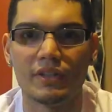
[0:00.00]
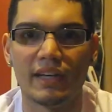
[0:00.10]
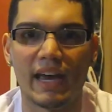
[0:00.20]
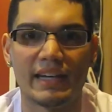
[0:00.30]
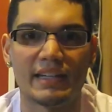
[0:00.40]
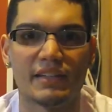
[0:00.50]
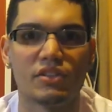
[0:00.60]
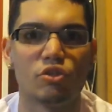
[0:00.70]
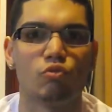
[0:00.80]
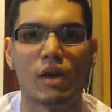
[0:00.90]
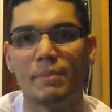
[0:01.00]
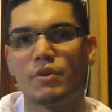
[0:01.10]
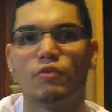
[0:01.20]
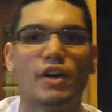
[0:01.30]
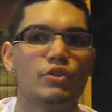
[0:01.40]
And it, you wrap it
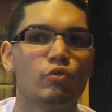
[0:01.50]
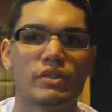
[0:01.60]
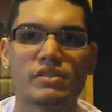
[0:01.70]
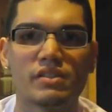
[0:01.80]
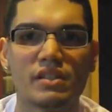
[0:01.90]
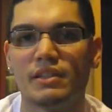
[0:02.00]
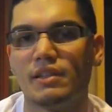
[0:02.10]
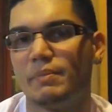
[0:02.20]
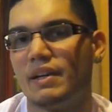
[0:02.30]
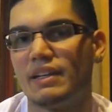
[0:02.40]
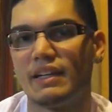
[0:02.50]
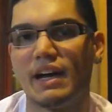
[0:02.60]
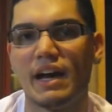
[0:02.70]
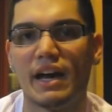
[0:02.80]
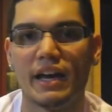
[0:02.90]
around your wrist, depending
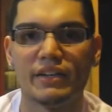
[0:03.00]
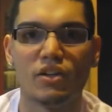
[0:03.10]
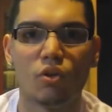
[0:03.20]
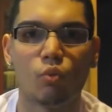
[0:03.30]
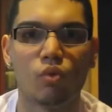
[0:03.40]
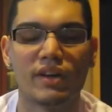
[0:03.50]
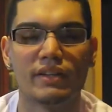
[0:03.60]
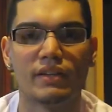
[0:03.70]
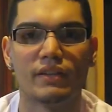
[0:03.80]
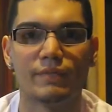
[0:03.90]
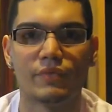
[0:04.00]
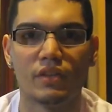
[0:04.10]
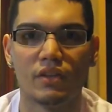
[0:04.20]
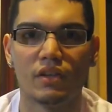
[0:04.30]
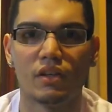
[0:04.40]
on what
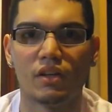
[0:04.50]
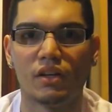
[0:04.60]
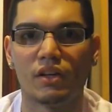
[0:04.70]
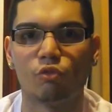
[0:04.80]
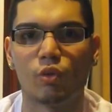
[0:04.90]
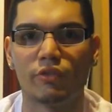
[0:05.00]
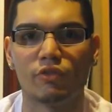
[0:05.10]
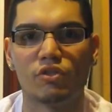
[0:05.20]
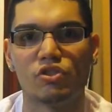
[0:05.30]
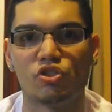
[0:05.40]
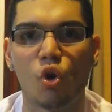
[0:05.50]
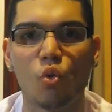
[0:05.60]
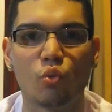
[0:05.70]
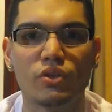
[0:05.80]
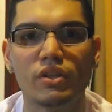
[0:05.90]
uh, what
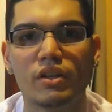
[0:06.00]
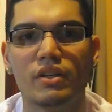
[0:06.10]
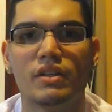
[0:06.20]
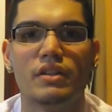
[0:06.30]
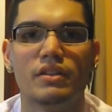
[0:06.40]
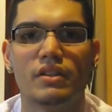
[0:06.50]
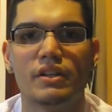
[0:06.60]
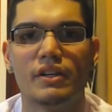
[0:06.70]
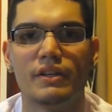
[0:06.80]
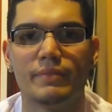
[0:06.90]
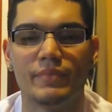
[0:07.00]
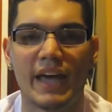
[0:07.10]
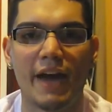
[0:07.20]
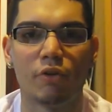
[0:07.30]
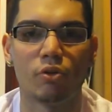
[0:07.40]
zone the
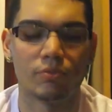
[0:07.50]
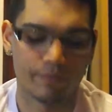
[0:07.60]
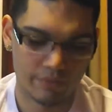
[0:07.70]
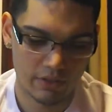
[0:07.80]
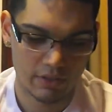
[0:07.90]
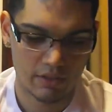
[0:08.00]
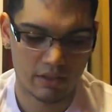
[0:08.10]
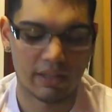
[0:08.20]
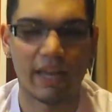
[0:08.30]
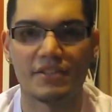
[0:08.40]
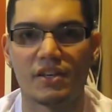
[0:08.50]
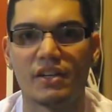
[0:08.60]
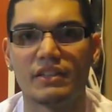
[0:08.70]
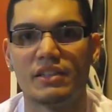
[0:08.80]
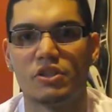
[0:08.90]
arrow lands
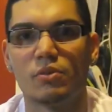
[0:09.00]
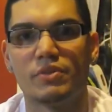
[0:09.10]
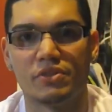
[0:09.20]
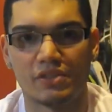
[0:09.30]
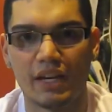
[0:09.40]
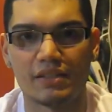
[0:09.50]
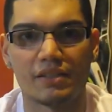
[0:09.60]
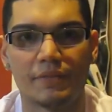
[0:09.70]
on determines your size.